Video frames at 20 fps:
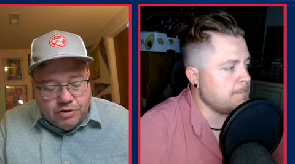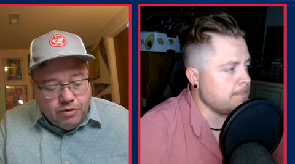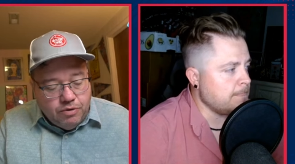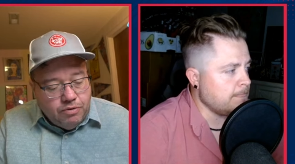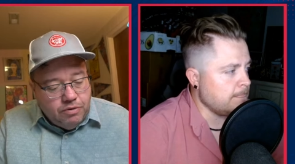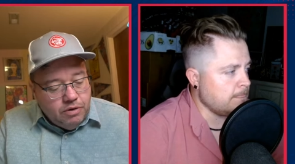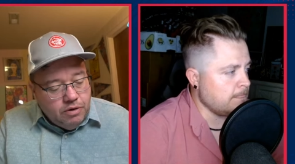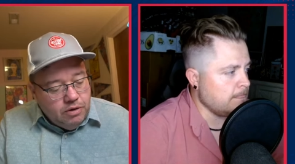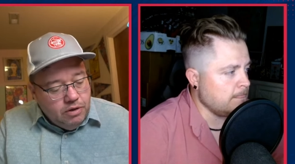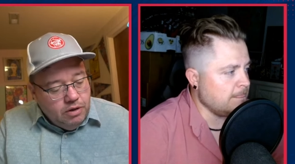
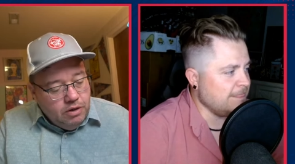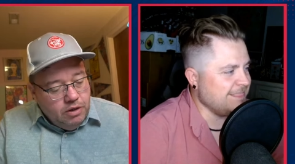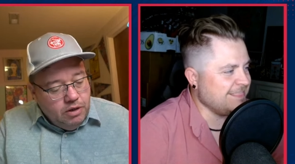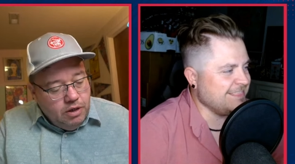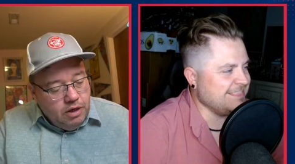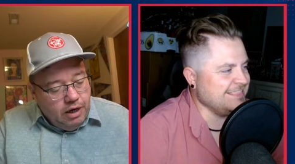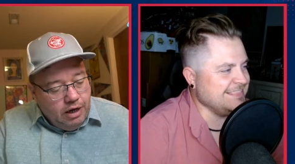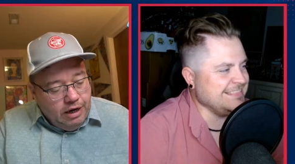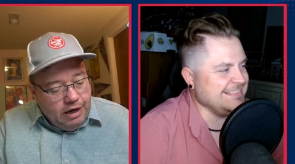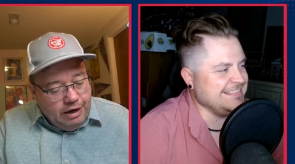Speaker 1: So,
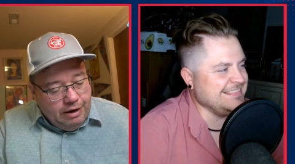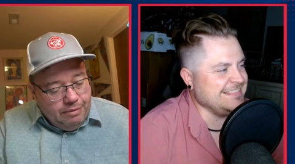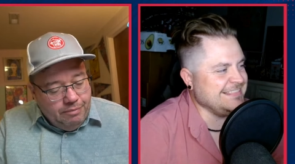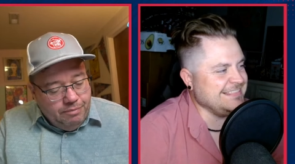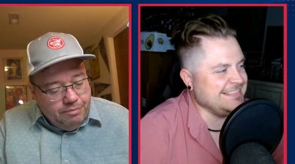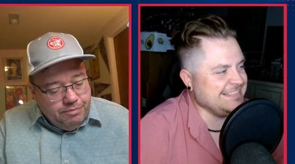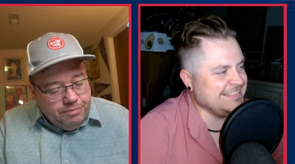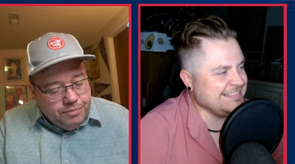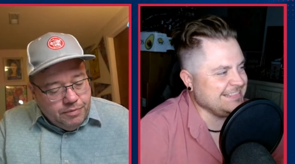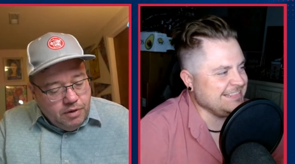
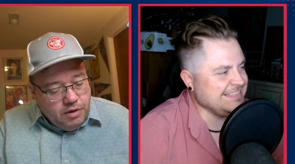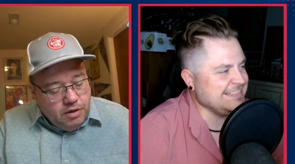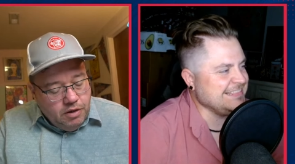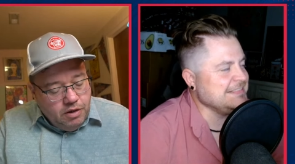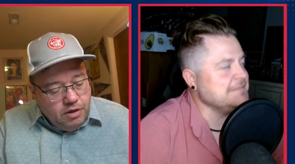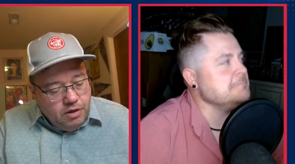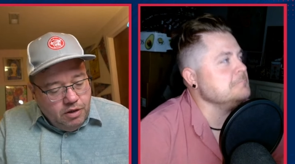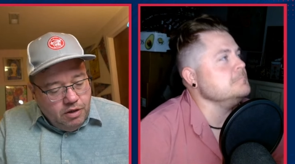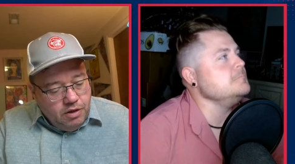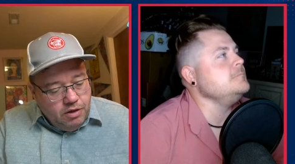um,
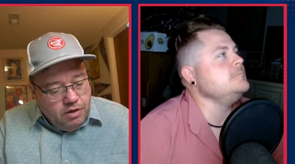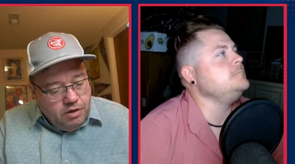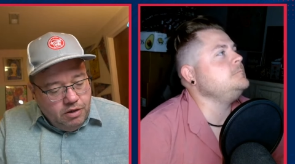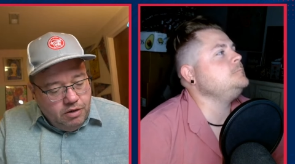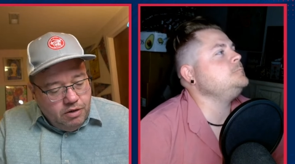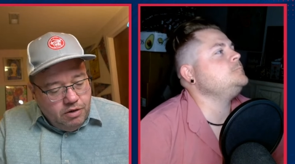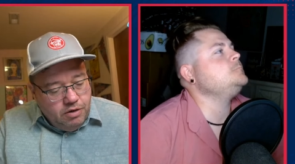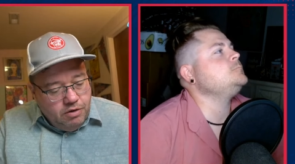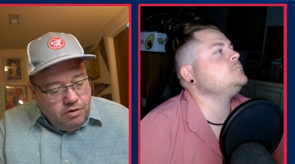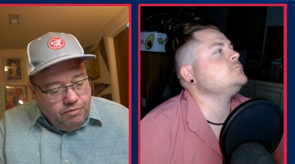
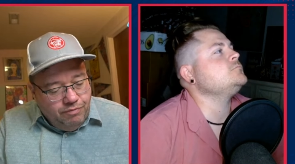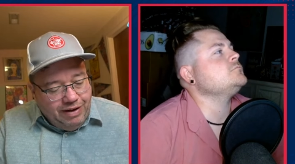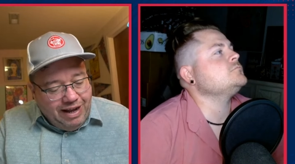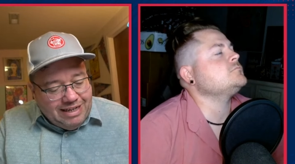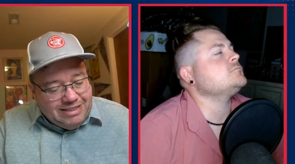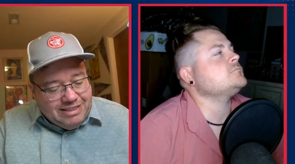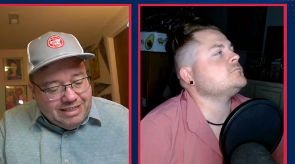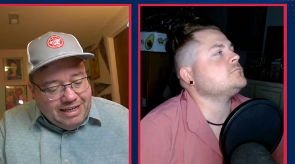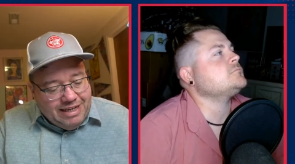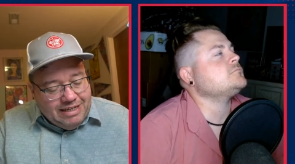
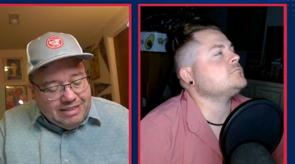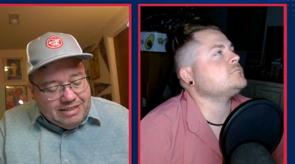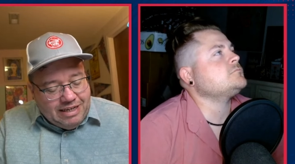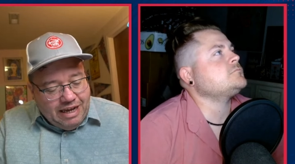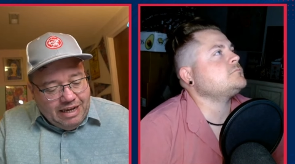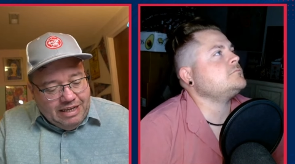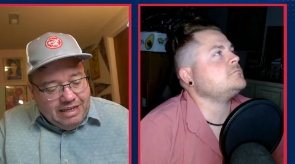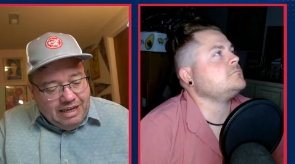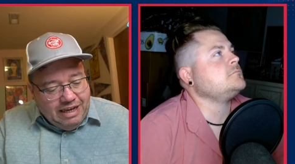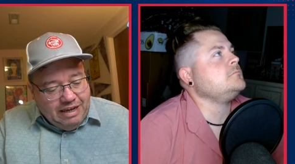Vázquez,
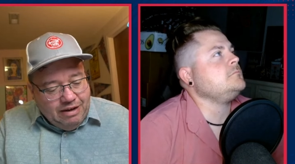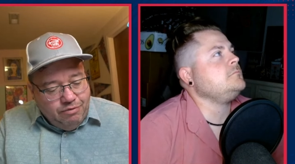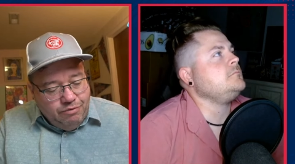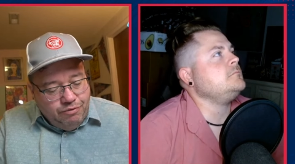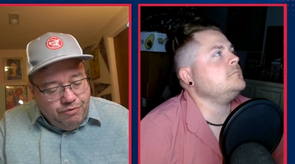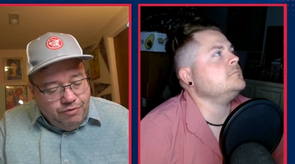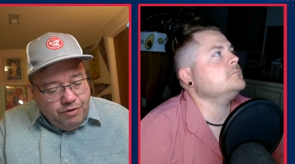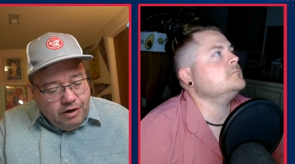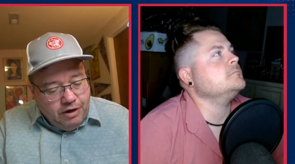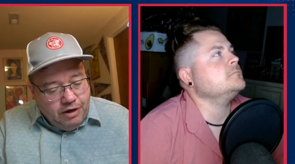I
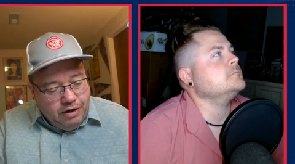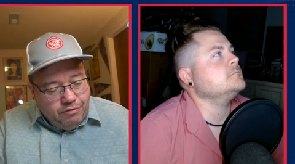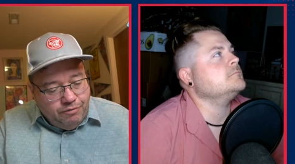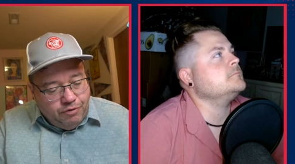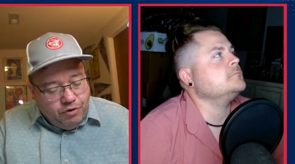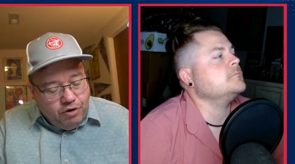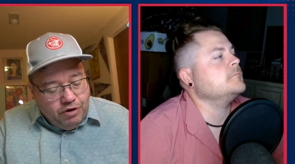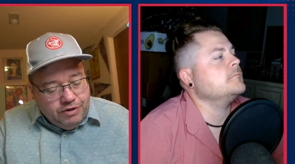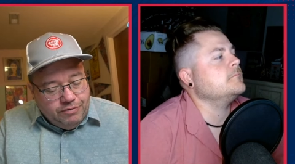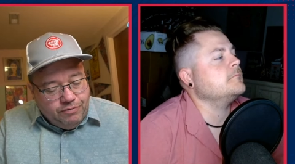gave uh,
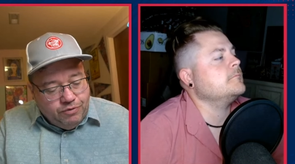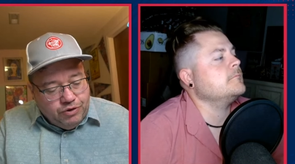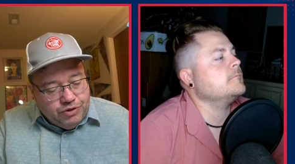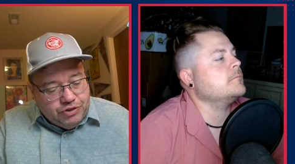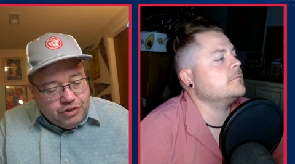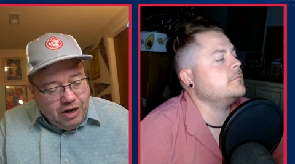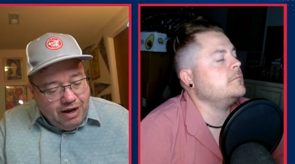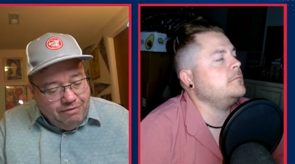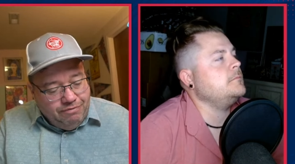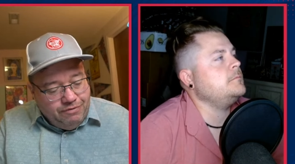for, for
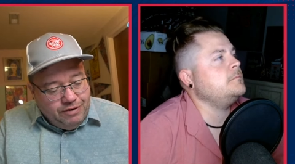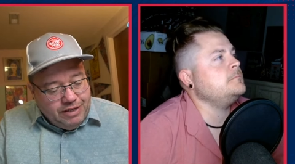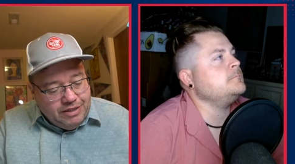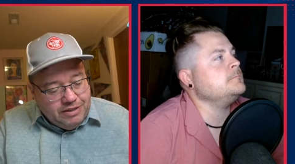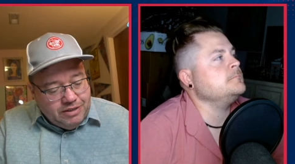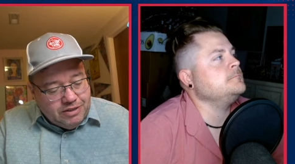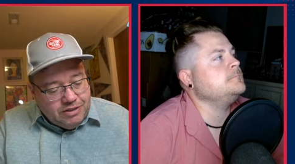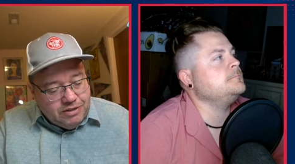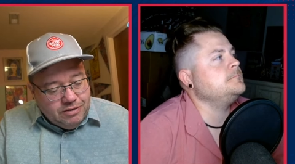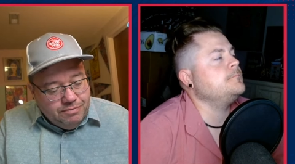his
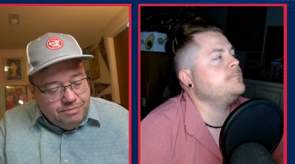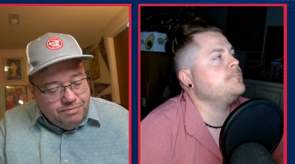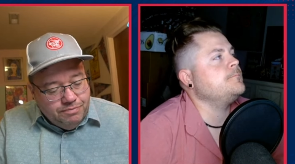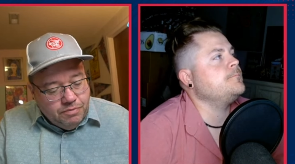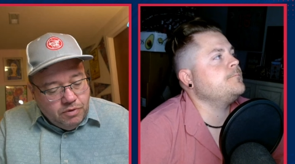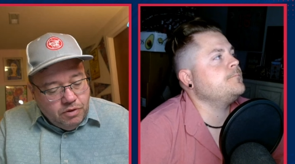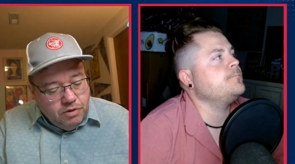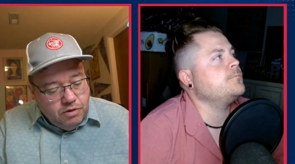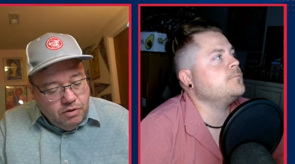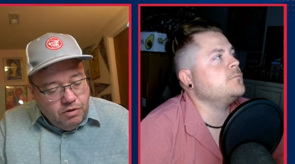offense
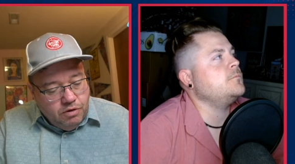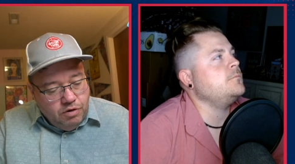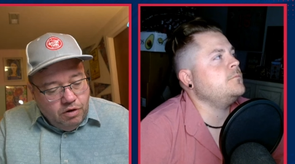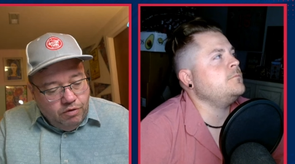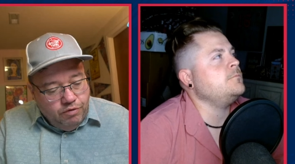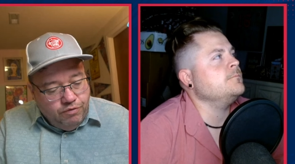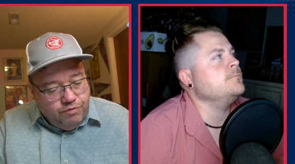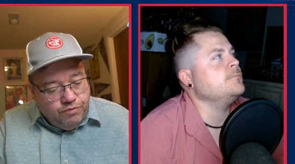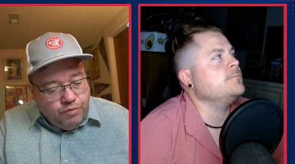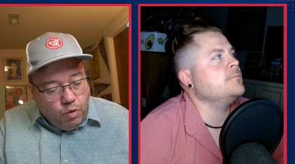
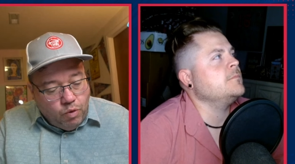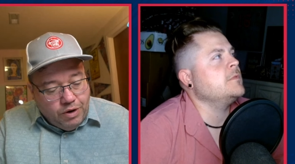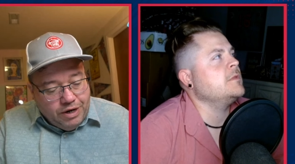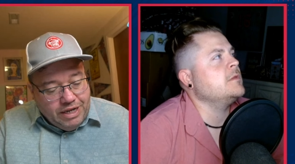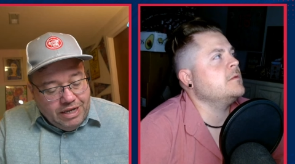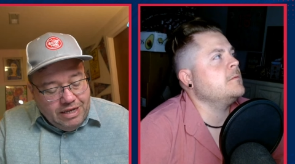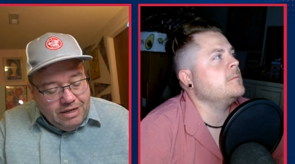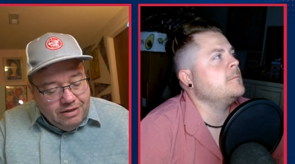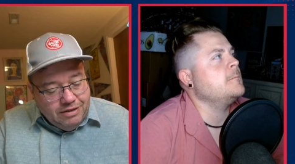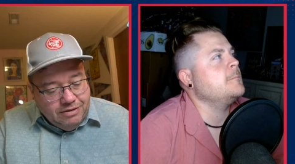
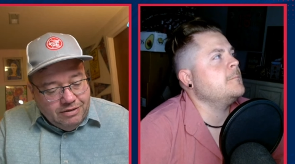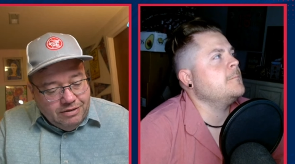forty